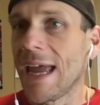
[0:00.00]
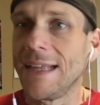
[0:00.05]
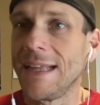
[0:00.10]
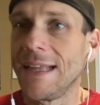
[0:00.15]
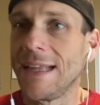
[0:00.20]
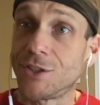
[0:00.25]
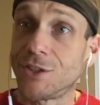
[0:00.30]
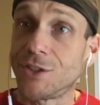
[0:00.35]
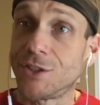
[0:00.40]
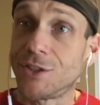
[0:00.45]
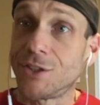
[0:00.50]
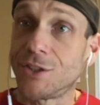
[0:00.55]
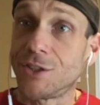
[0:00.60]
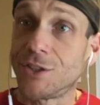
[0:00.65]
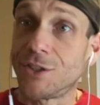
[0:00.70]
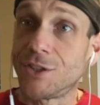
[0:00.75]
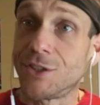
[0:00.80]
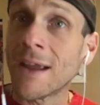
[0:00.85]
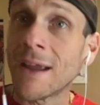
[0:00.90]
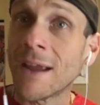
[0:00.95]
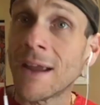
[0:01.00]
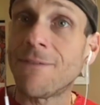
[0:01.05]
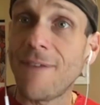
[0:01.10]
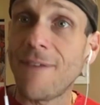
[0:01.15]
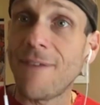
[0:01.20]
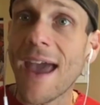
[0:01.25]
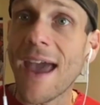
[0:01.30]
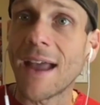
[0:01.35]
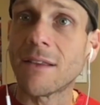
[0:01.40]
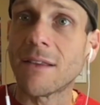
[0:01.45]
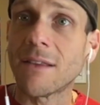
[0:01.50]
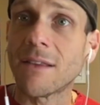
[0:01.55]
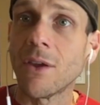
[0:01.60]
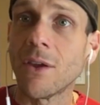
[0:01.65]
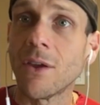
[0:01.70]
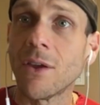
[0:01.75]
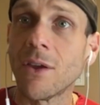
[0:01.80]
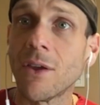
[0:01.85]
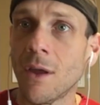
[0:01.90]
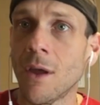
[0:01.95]
deterring
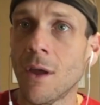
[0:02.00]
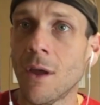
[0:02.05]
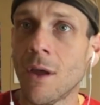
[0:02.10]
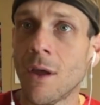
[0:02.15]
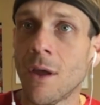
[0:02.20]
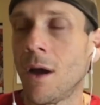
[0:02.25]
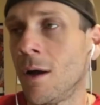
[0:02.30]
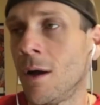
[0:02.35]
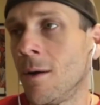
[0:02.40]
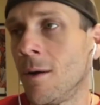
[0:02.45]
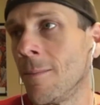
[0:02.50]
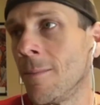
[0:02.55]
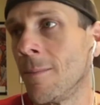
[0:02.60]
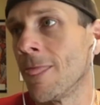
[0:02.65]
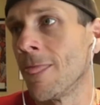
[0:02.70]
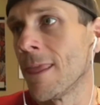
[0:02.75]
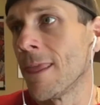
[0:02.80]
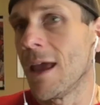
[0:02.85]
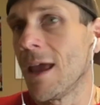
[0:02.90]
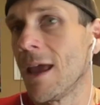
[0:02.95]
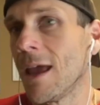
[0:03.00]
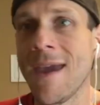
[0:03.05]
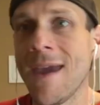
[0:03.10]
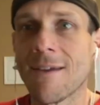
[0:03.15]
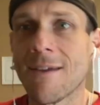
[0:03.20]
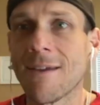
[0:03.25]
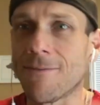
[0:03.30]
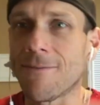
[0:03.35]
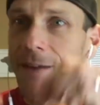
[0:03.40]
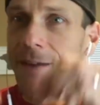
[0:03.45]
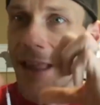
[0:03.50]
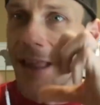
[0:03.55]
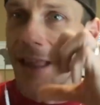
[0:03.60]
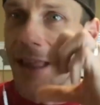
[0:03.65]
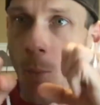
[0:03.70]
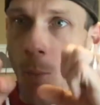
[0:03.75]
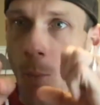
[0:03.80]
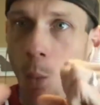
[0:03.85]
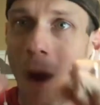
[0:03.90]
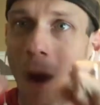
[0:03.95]
effect and make it feel
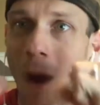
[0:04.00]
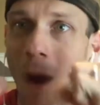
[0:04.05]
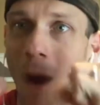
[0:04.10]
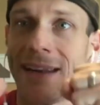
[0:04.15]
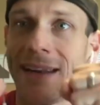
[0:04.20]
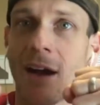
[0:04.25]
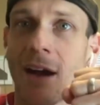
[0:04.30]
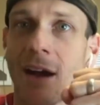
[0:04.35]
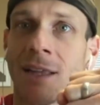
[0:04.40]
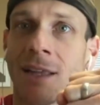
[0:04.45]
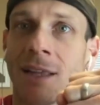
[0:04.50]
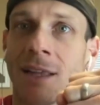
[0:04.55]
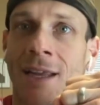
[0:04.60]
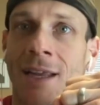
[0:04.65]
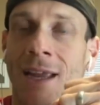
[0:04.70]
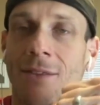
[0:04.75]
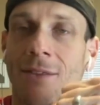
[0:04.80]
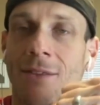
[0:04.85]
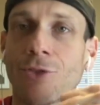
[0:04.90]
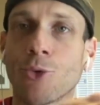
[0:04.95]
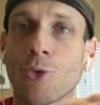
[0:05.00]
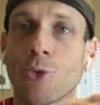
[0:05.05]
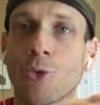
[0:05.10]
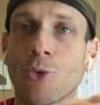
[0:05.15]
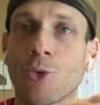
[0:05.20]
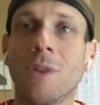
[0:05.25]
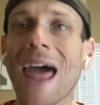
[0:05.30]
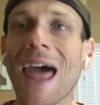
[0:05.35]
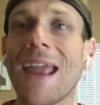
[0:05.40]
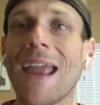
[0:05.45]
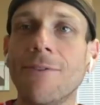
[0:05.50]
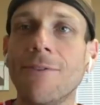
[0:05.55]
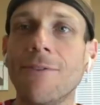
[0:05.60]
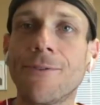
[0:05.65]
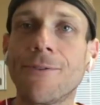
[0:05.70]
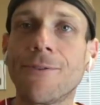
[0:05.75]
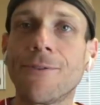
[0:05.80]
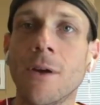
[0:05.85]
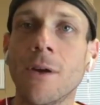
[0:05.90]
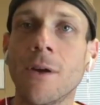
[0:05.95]
like I'm white knuckling it through
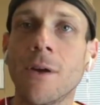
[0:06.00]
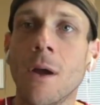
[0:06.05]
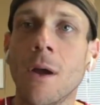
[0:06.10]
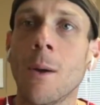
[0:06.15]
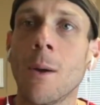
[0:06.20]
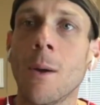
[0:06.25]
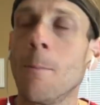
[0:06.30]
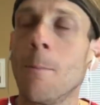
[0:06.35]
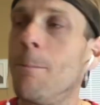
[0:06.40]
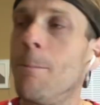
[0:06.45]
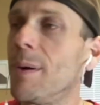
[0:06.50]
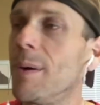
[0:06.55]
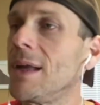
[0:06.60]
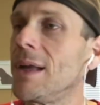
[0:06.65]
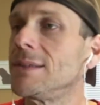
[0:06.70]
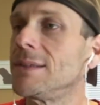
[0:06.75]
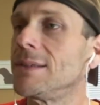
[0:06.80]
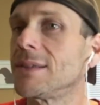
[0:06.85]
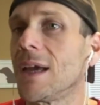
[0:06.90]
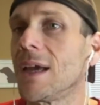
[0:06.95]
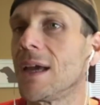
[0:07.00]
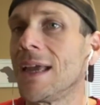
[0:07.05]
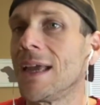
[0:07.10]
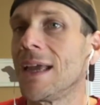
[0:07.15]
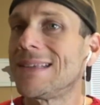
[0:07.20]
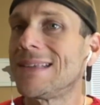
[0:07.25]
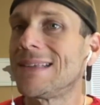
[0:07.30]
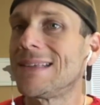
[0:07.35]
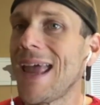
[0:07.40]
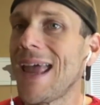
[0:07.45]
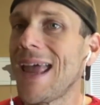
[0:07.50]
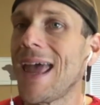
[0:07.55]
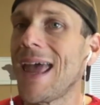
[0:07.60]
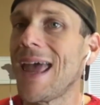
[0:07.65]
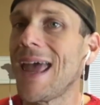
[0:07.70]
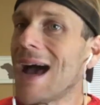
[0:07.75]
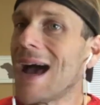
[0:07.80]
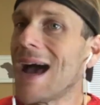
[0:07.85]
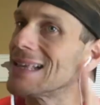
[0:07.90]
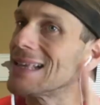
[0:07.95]
life, but
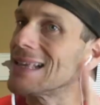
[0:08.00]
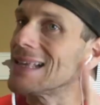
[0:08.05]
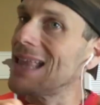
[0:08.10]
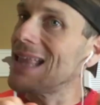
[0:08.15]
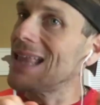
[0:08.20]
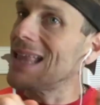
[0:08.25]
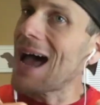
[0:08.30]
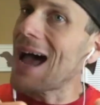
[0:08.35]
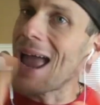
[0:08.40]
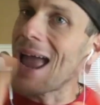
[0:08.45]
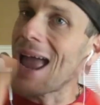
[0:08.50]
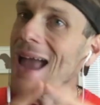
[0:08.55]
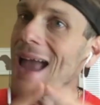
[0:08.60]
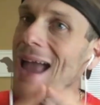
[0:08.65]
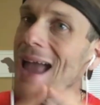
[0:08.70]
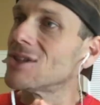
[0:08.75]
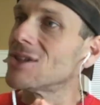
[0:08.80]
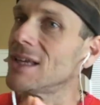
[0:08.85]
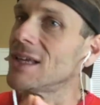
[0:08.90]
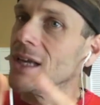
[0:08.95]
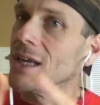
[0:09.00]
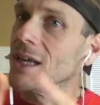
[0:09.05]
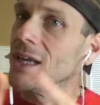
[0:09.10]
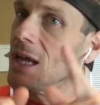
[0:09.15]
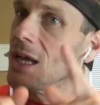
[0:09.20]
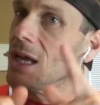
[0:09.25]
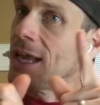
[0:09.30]
instead I actually